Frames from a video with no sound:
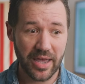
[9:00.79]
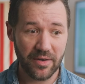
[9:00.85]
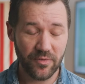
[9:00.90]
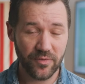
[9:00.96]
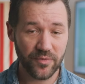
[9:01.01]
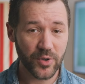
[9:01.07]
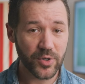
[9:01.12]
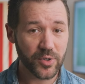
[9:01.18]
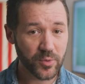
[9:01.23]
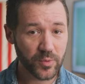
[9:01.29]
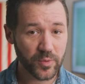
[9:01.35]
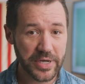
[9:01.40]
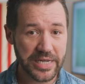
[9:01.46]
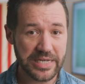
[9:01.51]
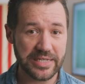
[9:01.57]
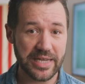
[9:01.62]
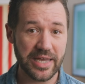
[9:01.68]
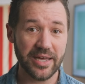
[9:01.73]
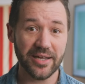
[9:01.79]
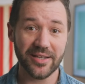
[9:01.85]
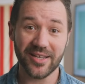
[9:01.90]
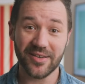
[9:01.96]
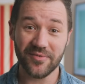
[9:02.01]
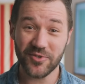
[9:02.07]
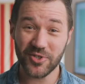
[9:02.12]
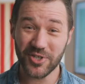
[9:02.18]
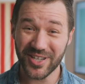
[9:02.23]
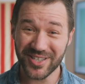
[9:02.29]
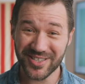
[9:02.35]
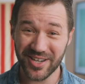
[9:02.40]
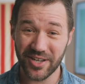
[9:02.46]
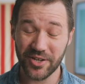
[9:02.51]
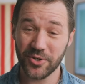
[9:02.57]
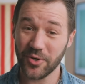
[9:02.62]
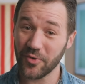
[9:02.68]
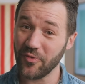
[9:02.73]
at full retail of just
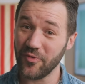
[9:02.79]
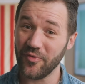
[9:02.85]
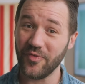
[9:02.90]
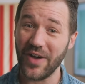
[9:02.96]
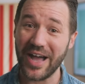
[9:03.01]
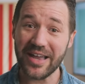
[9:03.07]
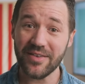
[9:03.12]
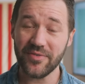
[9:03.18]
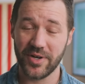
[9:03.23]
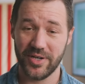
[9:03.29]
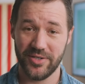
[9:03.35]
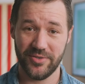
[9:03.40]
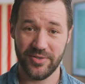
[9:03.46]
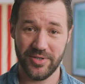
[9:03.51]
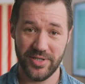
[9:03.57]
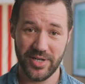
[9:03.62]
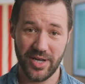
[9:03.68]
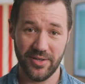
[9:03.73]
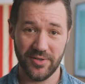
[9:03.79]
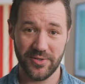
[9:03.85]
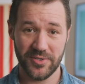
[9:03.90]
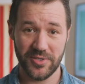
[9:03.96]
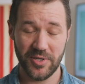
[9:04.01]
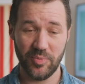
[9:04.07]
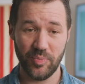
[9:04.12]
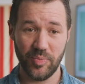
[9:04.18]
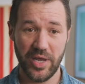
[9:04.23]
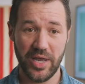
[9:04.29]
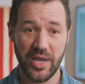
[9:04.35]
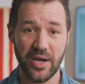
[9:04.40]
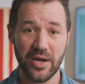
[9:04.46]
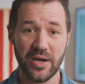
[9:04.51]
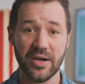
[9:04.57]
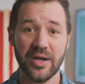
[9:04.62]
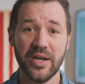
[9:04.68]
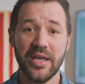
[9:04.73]
under five hundred dollars a
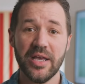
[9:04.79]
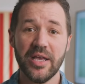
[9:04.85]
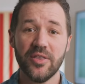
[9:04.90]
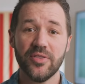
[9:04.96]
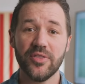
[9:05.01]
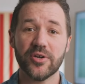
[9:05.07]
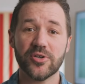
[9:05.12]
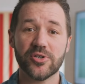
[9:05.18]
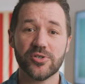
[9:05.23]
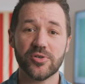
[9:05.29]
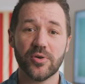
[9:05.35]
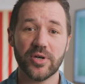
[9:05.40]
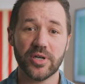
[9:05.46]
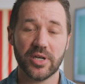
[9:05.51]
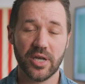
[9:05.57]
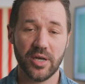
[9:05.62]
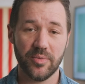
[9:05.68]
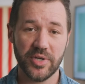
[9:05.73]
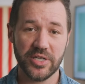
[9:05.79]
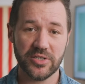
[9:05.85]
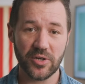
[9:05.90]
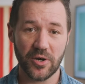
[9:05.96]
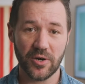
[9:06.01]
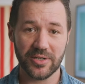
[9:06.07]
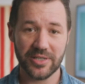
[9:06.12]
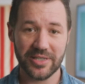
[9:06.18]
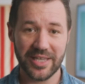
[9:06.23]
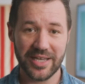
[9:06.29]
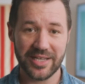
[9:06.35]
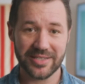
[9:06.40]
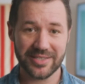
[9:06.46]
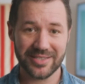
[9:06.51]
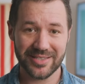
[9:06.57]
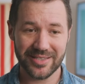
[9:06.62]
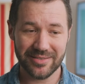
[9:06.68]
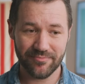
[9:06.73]
pair, their shortcomings are
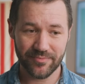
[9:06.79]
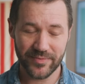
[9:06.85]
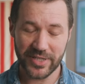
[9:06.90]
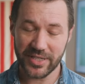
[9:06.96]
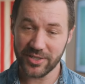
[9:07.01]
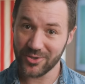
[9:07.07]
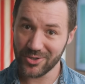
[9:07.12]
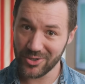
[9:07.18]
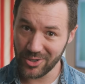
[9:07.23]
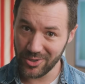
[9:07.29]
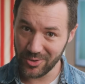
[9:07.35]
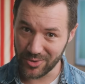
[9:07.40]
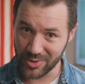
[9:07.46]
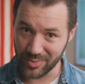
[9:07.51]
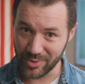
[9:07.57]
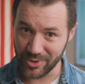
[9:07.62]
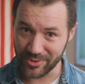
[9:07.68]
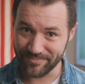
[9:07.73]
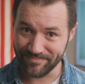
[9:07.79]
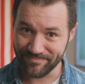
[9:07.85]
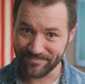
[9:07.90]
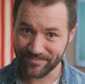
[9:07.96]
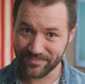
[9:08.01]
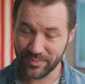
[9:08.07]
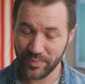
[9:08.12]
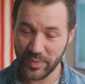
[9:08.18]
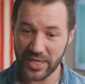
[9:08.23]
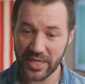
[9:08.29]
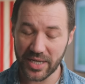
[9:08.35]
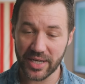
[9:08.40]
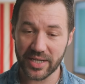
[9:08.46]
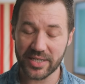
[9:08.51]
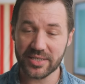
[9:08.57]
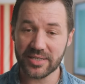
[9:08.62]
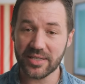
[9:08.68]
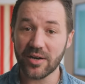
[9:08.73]
less excusable
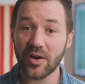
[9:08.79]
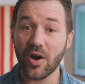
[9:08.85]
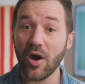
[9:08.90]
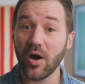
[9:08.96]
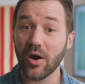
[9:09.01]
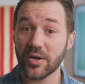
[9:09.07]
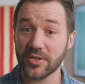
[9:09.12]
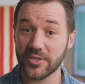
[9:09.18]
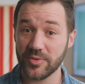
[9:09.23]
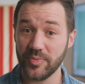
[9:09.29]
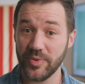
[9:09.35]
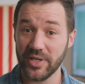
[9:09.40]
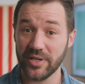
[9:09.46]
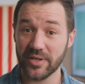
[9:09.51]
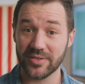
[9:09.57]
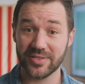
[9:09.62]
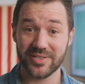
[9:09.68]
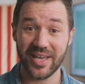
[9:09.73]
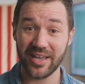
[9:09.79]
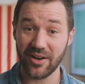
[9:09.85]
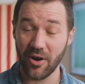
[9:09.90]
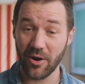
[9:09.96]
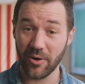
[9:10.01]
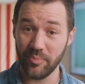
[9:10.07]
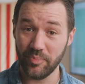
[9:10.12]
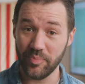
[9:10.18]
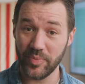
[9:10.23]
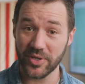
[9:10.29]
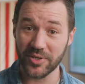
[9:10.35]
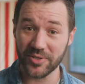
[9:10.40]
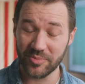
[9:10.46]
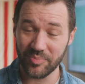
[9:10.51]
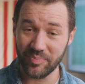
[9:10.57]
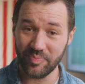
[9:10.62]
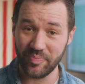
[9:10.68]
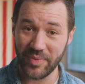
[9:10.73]
because there are speakers that are
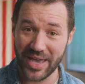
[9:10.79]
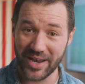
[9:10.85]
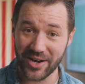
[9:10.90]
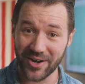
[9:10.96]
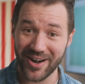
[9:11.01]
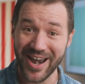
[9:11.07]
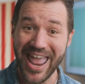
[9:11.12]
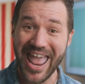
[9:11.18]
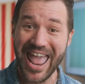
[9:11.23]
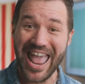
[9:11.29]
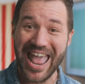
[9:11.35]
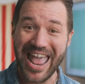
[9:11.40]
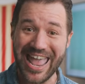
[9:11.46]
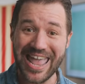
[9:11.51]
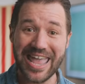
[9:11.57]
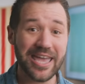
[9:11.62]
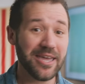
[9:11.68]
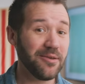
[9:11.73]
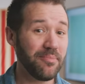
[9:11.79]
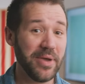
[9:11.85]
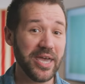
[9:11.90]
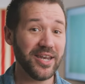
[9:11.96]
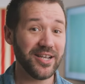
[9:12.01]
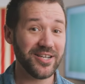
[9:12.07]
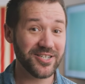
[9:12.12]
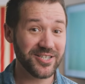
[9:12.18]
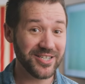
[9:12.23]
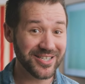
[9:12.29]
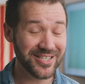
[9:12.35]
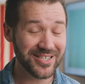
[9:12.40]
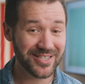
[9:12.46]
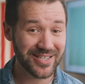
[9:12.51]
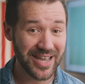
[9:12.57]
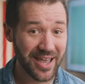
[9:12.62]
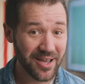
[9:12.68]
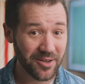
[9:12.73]
built better and manage to
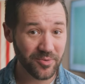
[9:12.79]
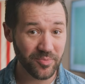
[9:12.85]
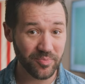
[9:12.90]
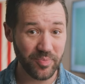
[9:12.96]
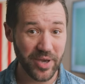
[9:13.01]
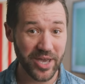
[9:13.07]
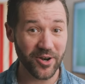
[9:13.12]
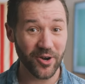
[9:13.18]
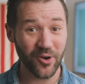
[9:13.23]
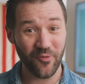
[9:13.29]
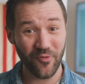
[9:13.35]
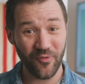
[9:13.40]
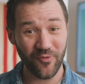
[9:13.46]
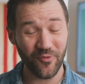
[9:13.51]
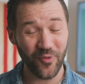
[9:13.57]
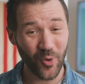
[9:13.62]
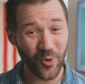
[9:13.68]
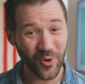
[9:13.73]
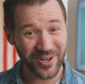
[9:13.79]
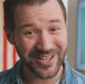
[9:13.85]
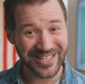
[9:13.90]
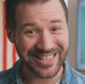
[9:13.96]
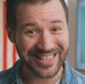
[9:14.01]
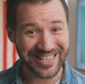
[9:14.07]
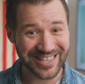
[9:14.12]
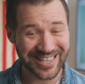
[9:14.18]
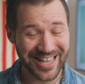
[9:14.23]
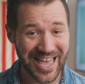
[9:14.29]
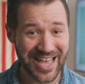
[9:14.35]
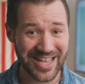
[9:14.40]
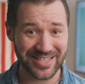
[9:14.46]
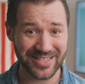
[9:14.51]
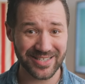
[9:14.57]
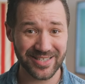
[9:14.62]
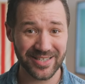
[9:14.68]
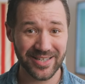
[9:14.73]
sound better for
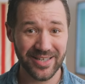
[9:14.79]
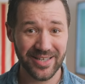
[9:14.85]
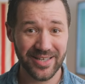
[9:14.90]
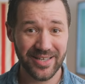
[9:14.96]
less